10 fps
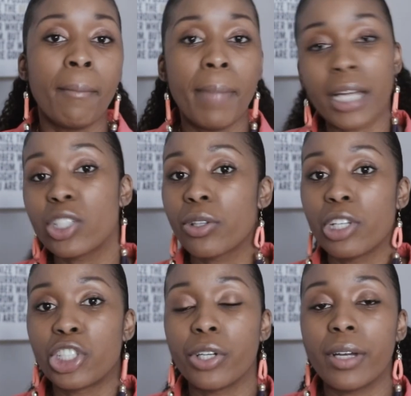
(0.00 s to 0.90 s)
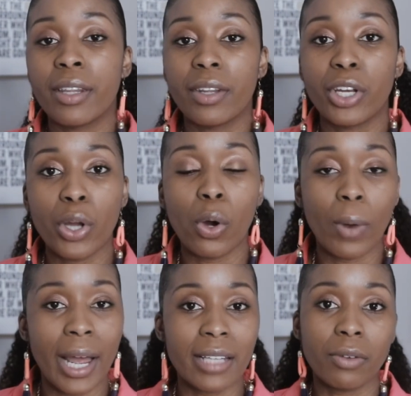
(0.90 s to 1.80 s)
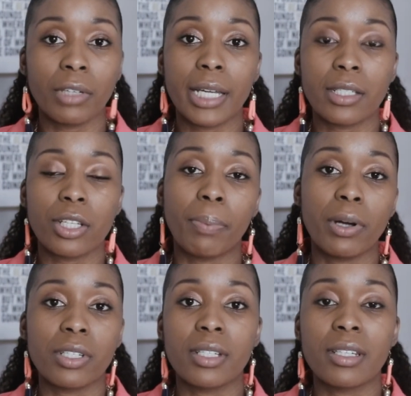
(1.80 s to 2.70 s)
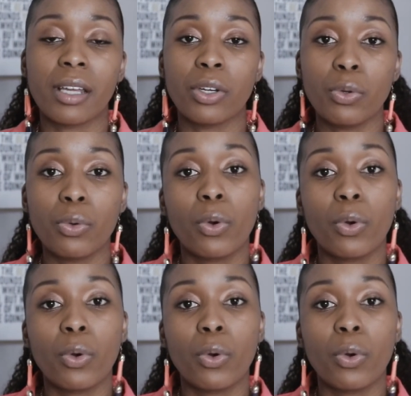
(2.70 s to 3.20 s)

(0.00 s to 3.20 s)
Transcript: making sure that you're in the know as it relates to purchasing new